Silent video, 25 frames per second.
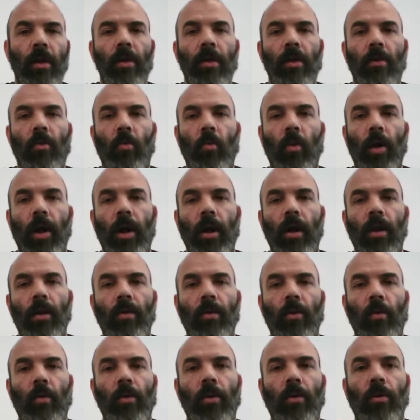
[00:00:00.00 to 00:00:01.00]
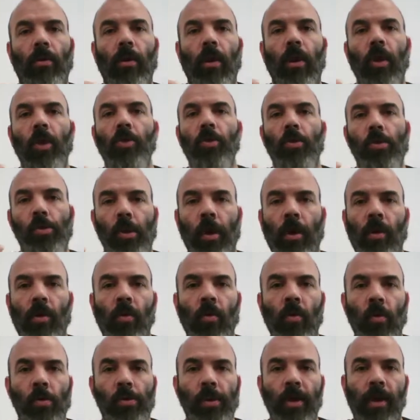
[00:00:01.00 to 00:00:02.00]
where there were large sucker
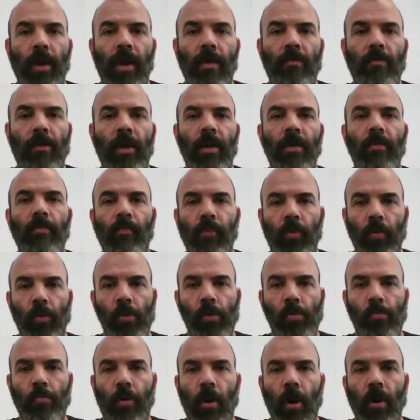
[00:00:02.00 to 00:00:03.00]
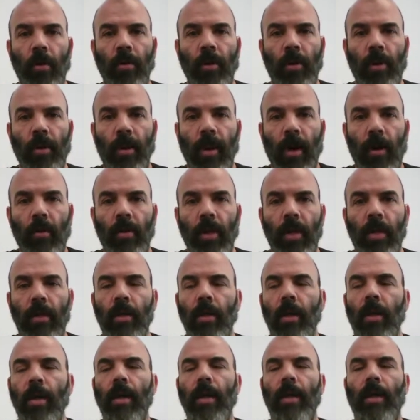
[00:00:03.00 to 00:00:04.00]
holes that came in. It was partly cloudy,
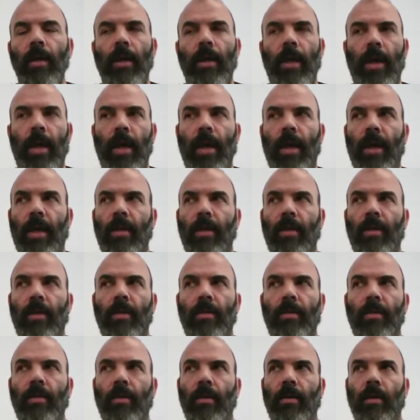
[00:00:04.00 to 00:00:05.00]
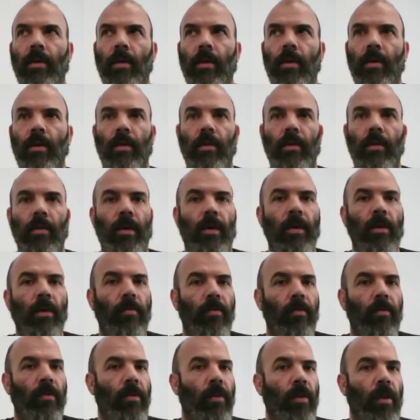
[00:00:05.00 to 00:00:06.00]
and
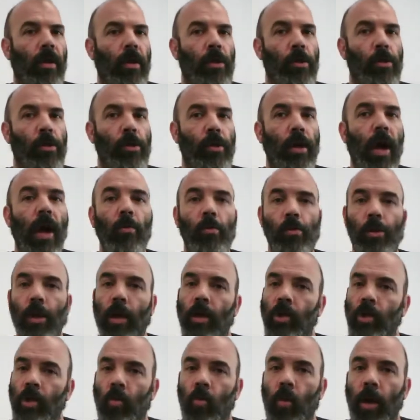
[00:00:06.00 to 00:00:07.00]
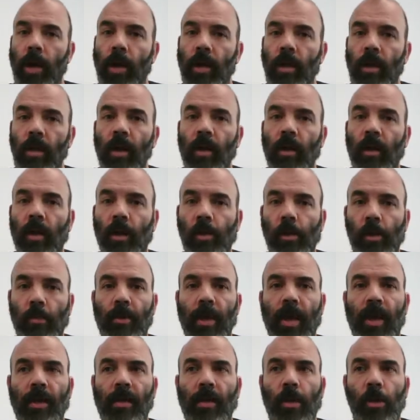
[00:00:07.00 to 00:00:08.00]
the sky was actually quite clear, except I
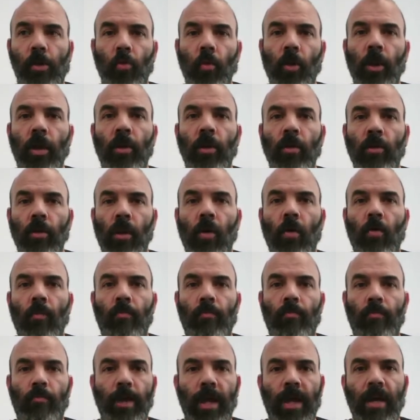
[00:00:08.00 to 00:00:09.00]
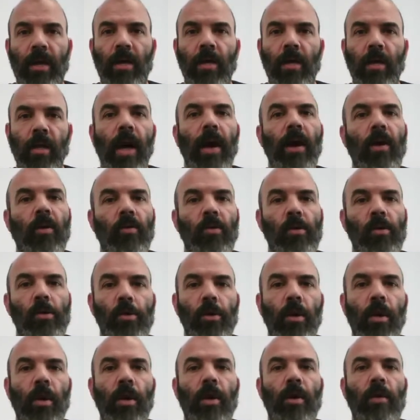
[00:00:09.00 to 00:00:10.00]
had these really low, big clouds
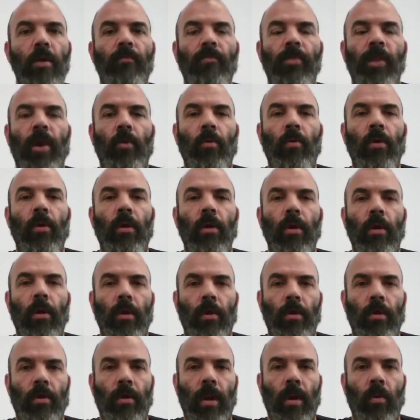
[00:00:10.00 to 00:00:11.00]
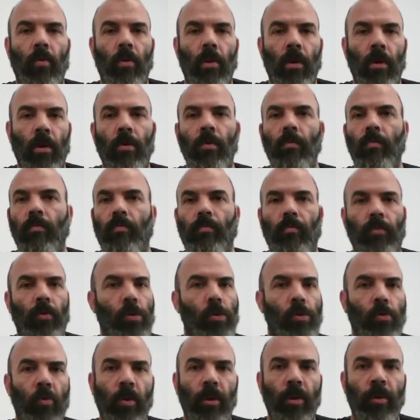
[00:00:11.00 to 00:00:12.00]
that were
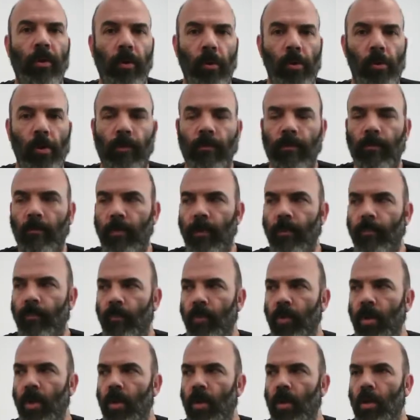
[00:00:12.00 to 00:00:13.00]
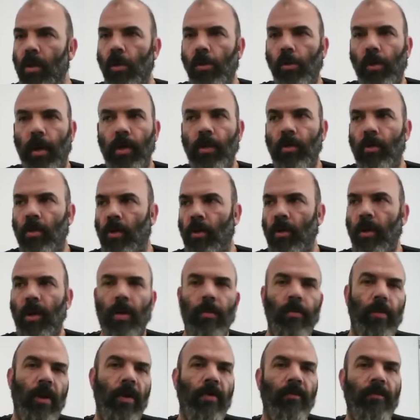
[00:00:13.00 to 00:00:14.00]
screwing things up for me. So I turned on
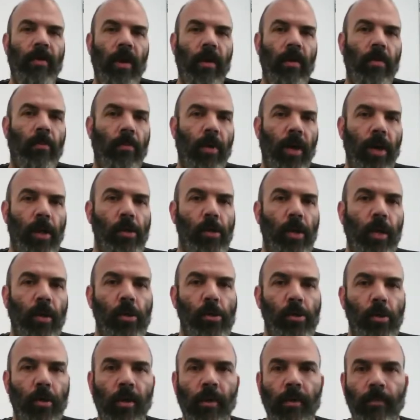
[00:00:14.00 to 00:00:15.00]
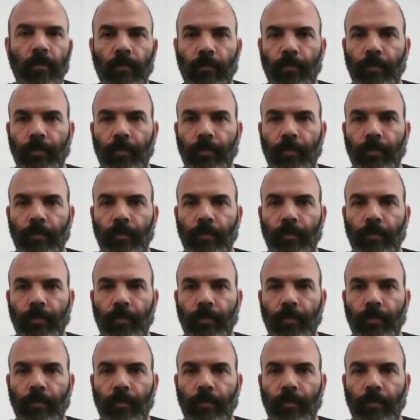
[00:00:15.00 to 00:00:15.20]
my sensor,